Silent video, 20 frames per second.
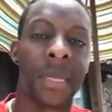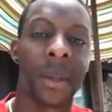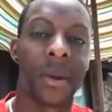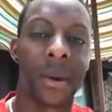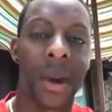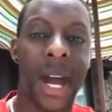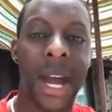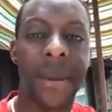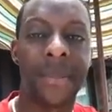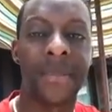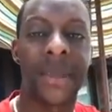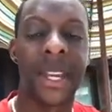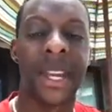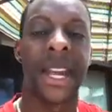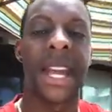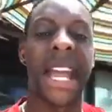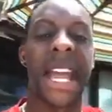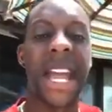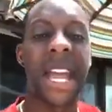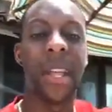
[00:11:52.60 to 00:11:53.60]
right?
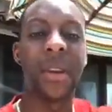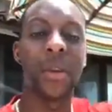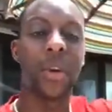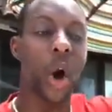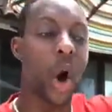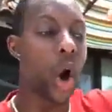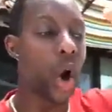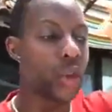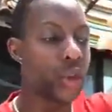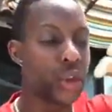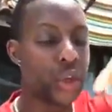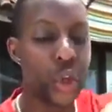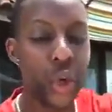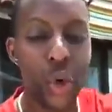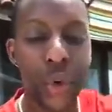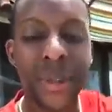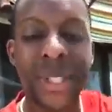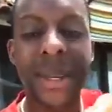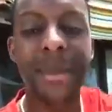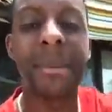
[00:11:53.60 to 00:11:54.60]
And
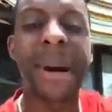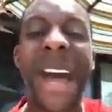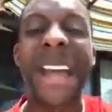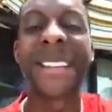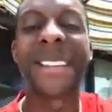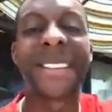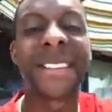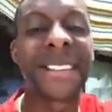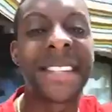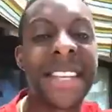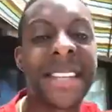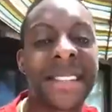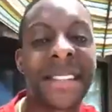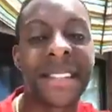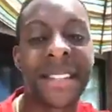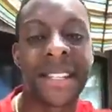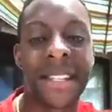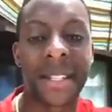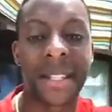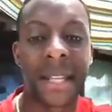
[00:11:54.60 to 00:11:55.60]
using my
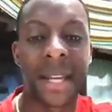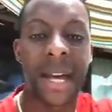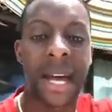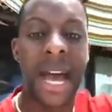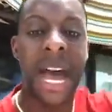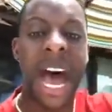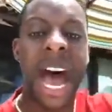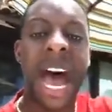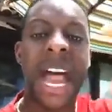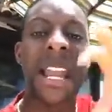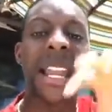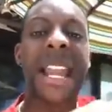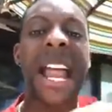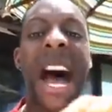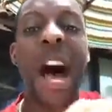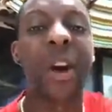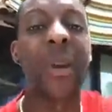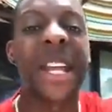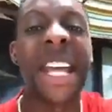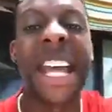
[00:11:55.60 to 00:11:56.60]
senses
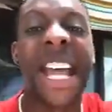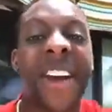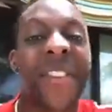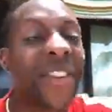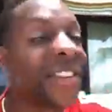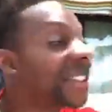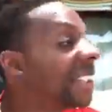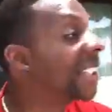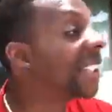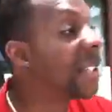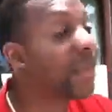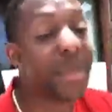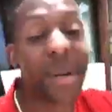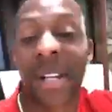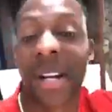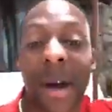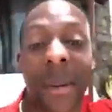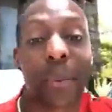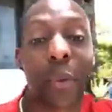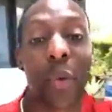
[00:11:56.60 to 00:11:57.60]
allowed everything to
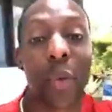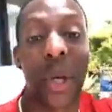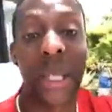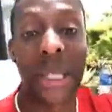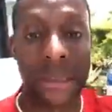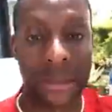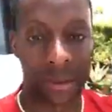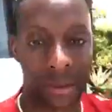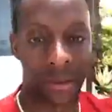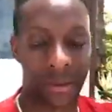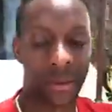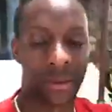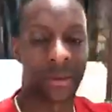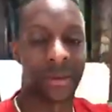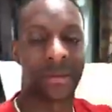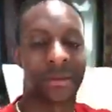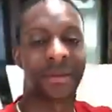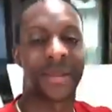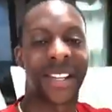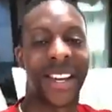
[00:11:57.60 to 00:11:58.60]
become real,
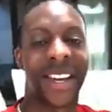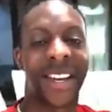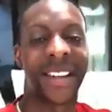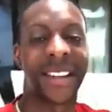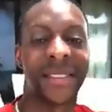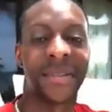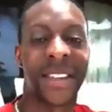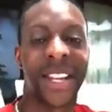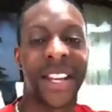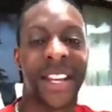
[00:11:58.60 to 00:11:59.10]
okay?